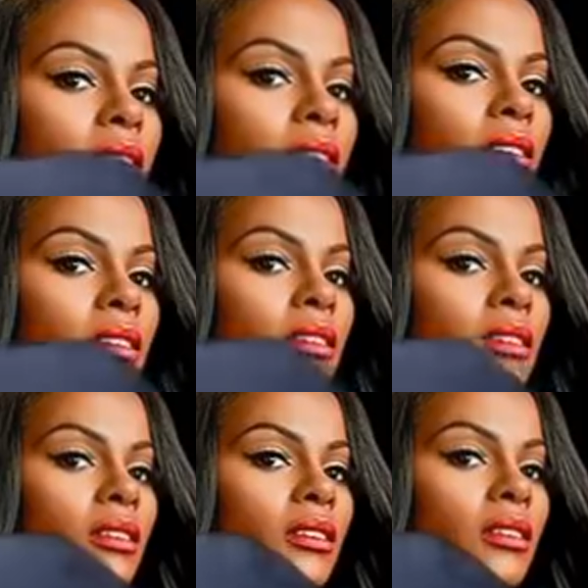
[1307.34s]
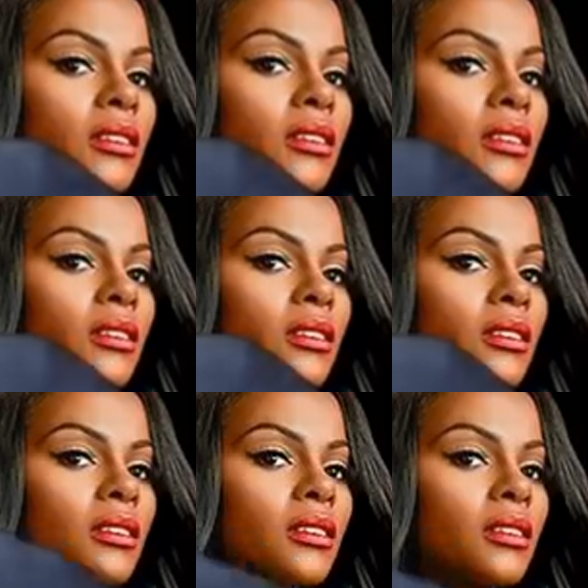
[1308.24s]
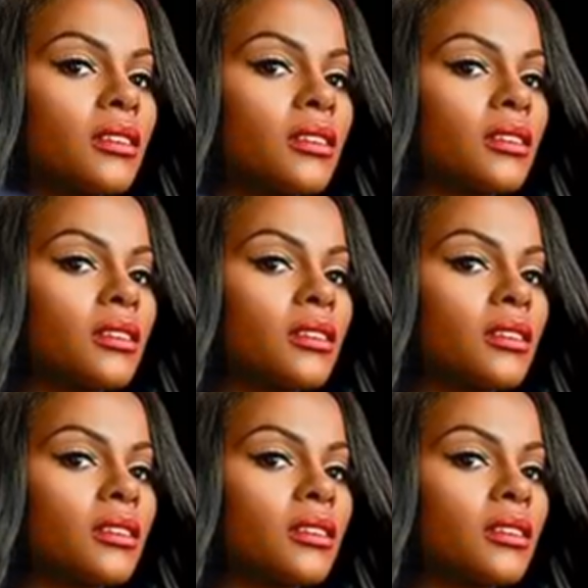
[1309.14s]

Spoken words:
(silent)